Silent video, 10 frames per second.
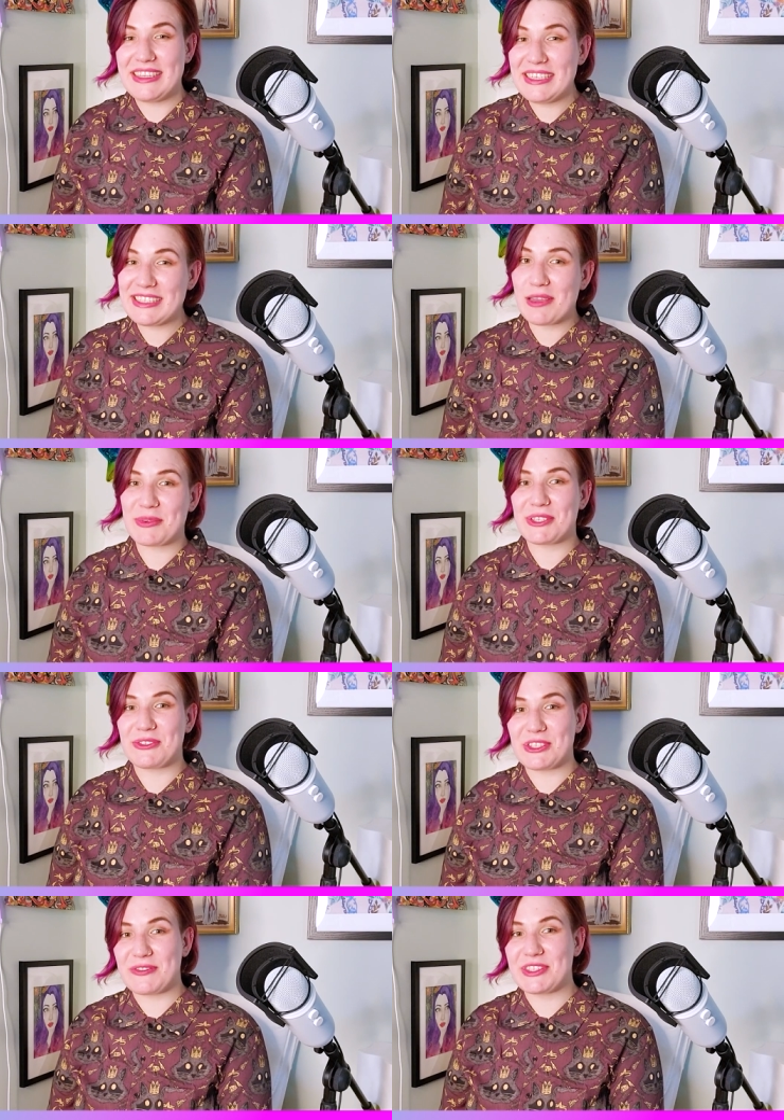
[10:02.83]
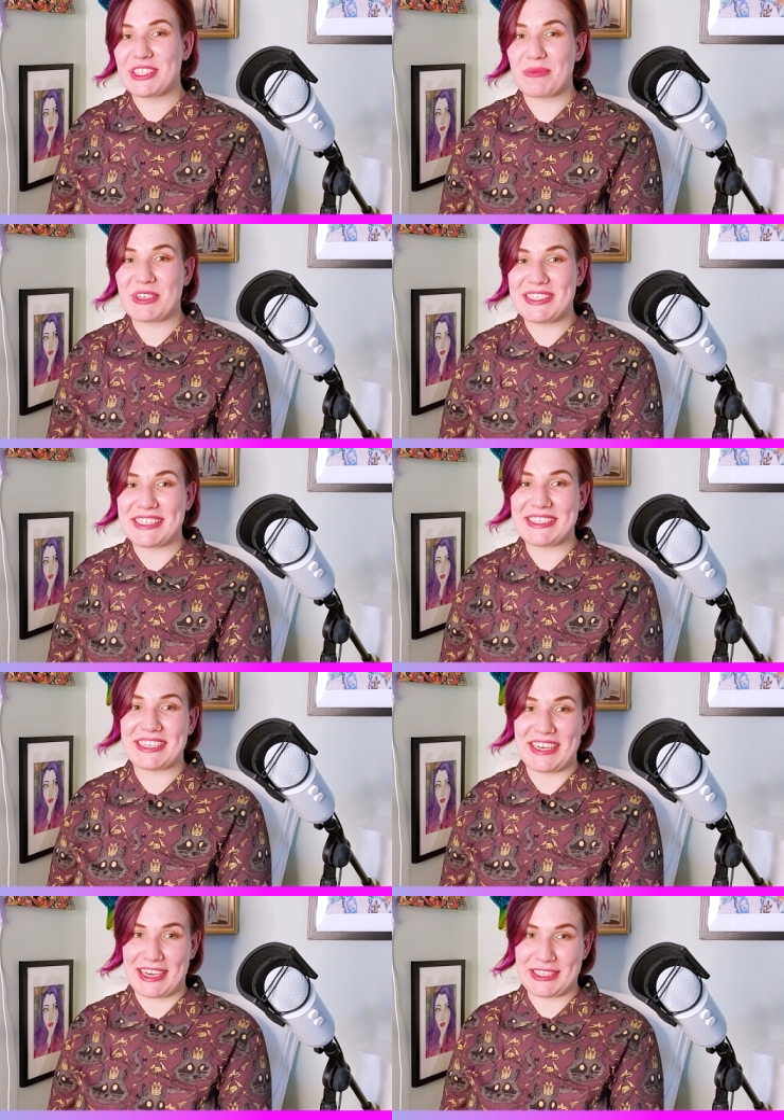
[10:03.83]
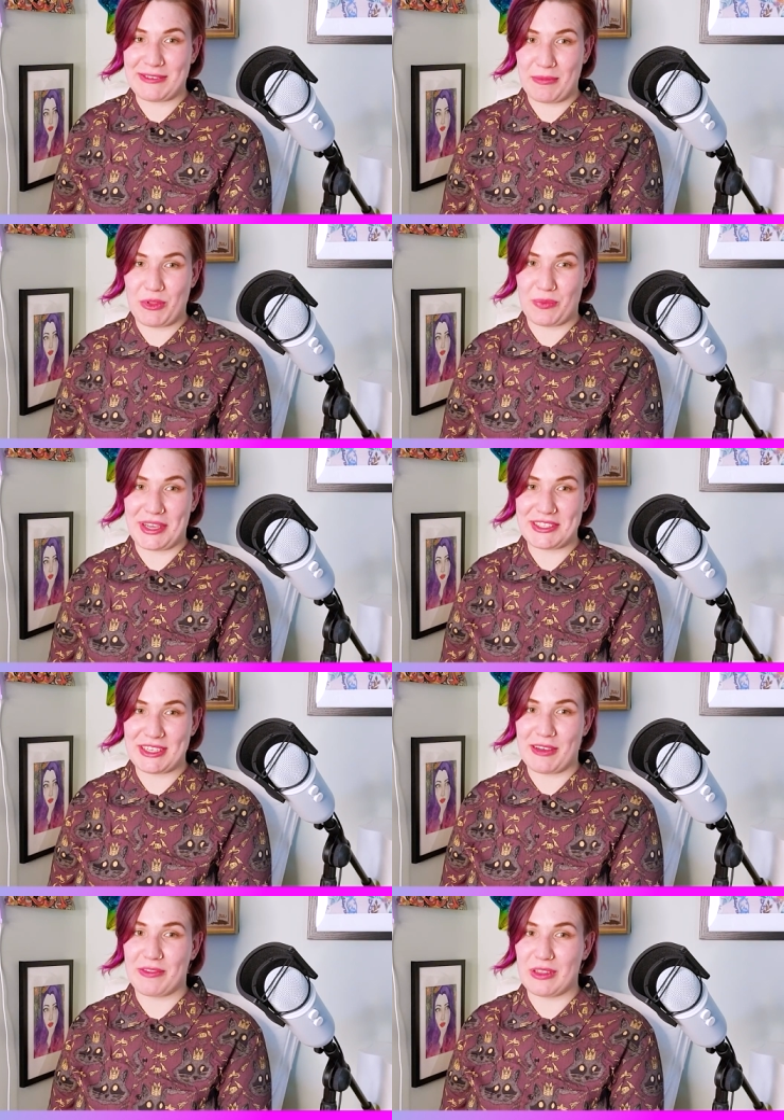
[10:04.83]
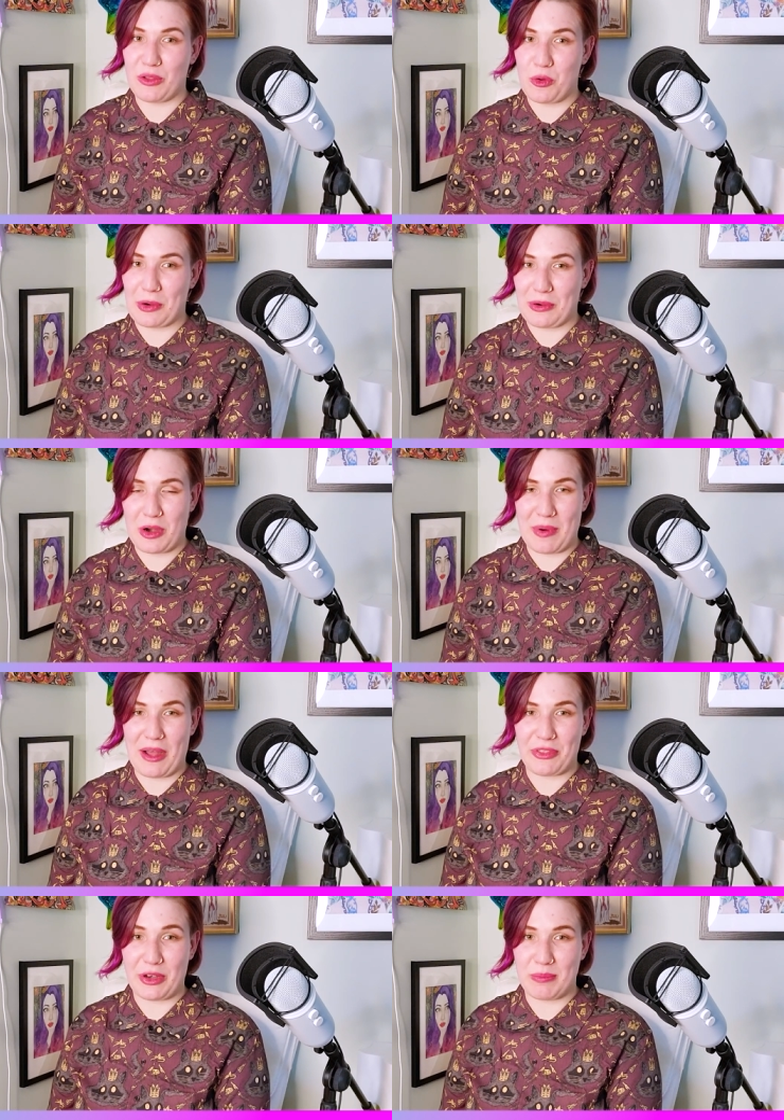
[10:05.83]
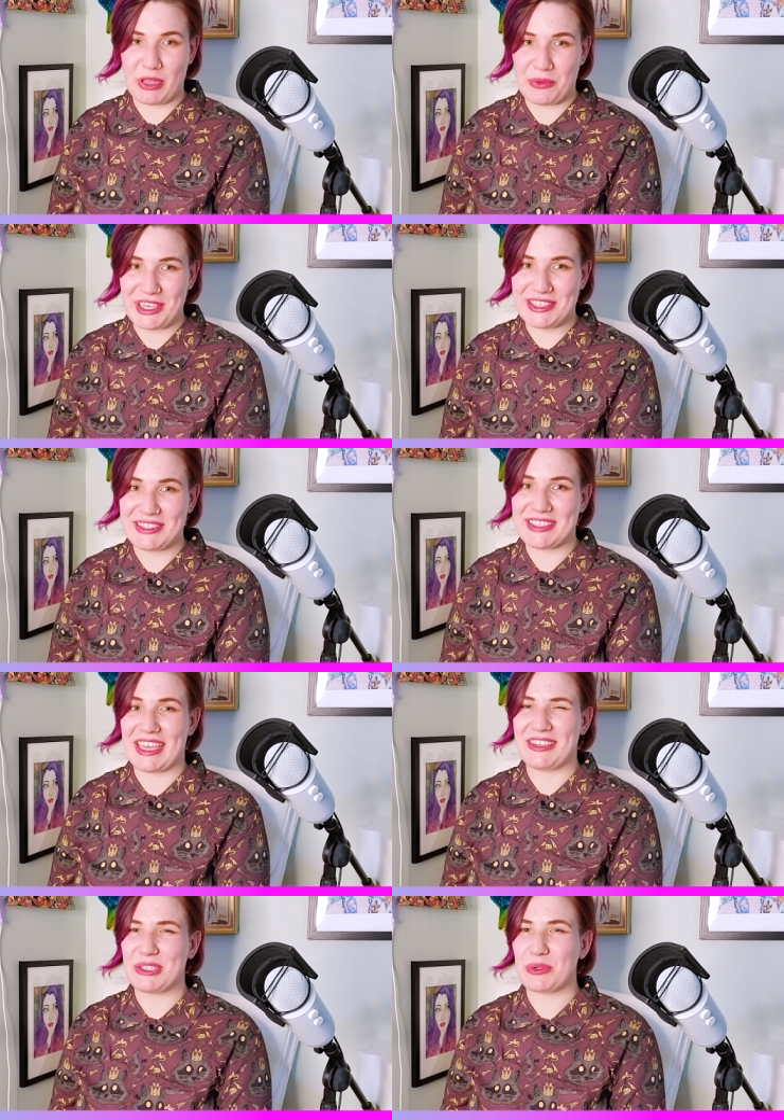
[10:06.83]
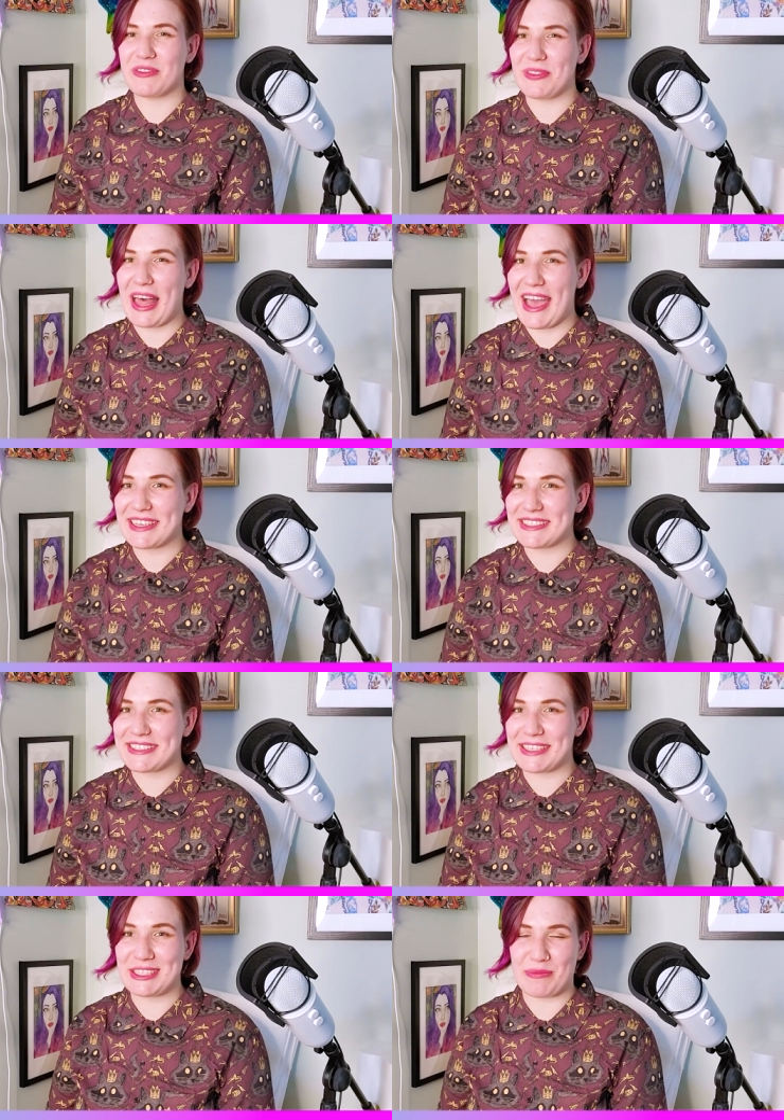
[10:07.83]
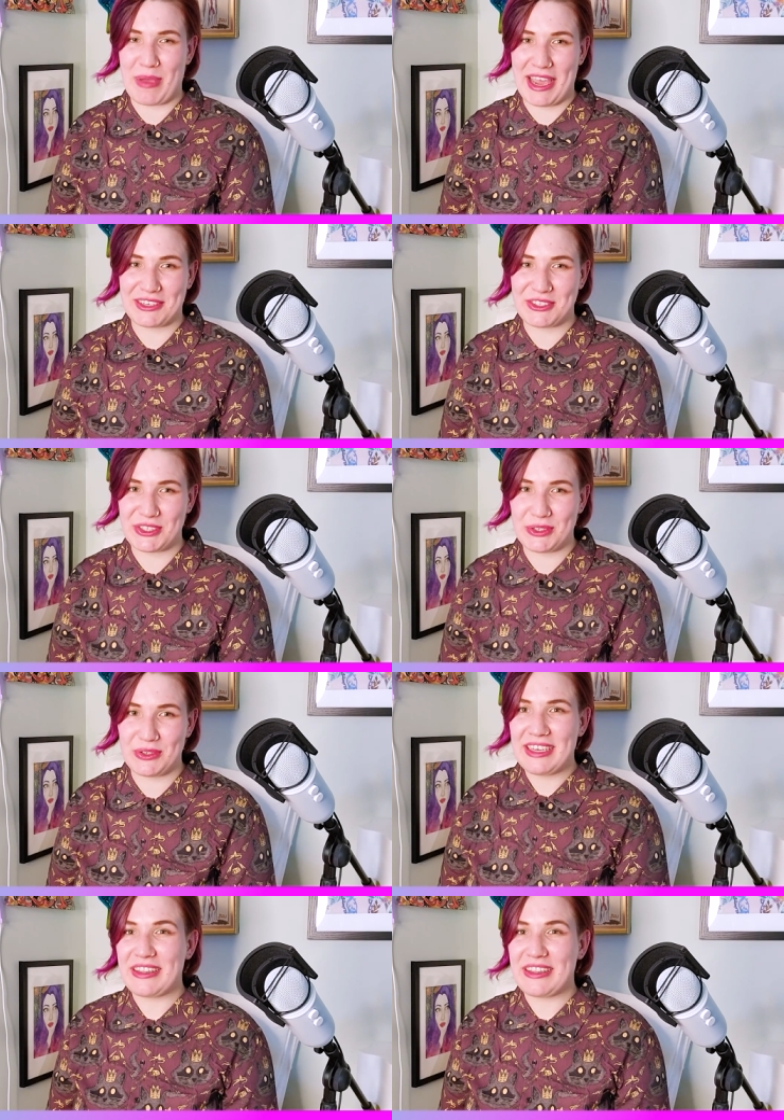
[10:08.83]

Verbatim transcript: This episode just feels somewhat disconnected from the rest of the lore around the Nibblonians and sort of lacks a sense of magnitude.